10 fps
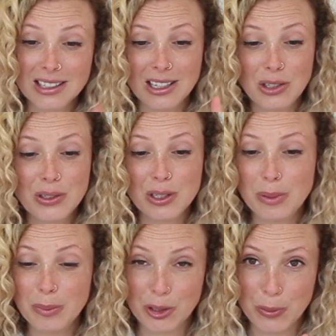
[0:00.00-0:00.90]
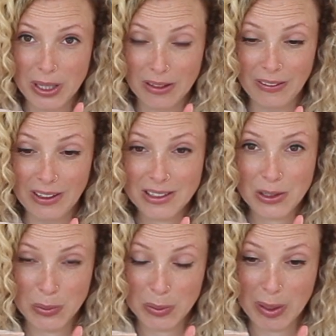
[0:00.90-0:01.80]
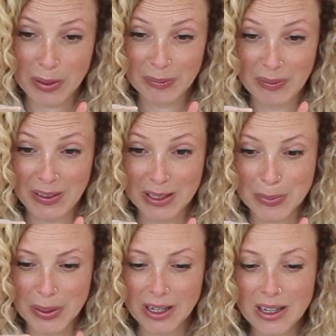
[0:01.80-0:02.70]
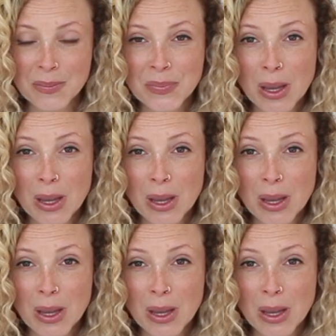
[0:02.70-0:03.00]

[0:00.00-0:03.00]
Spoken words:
It used to be much bigger than this. It was about this big.